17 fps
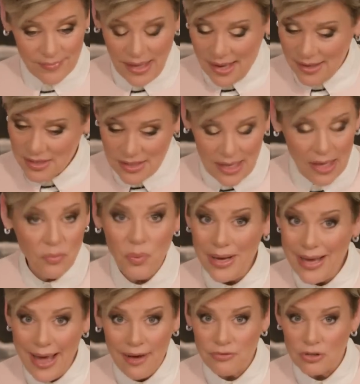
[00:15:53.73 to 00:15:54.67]
I said
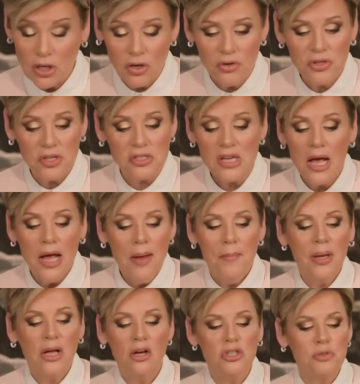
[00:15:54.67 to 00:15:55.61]
we have to learn this
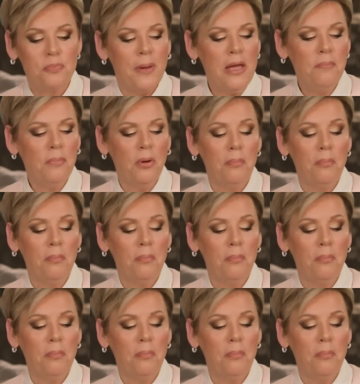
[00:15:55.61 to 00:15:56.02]
because people